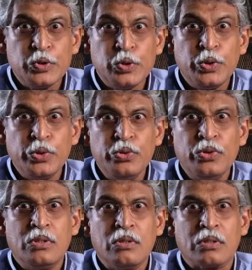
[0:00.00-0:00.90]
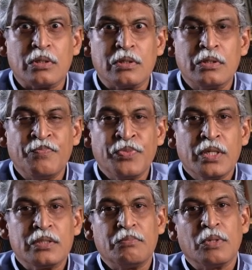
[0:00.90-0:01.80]
don't talk.
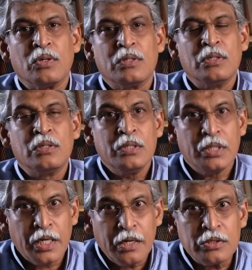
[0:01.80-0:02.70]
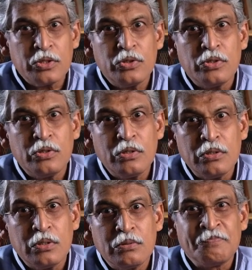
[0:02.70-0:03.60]
I said, my lord, did I ask you to talk?
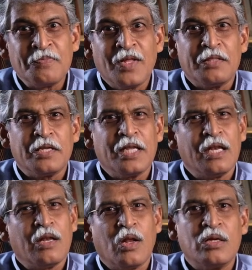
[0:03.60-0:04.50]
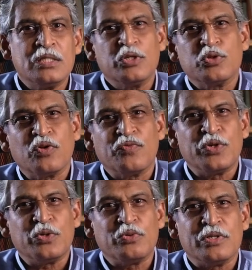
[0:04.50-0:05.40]
And then he launches off
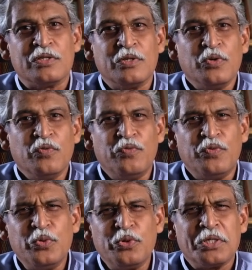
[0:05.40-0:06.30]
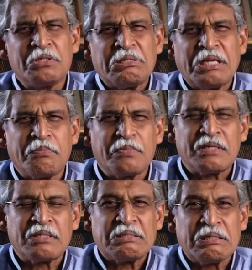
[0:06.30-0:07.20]
into this furious
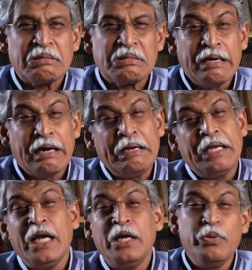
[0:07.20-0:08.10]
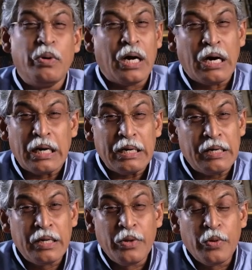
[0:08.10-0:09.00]
statement. He says, I tell you all,
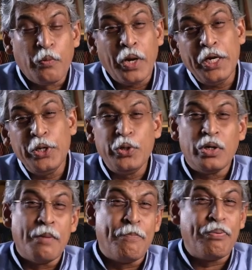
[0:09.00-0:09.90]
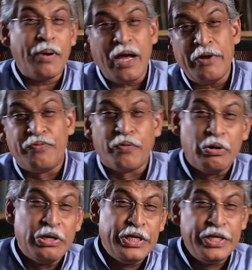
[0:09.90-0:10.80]
when you apply for
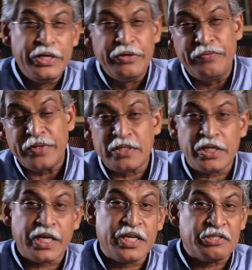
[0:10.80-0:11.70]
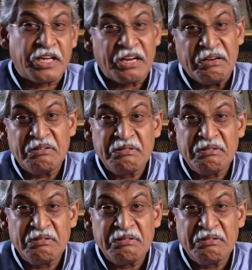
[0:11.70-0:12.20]
leave, and he's shaking his head,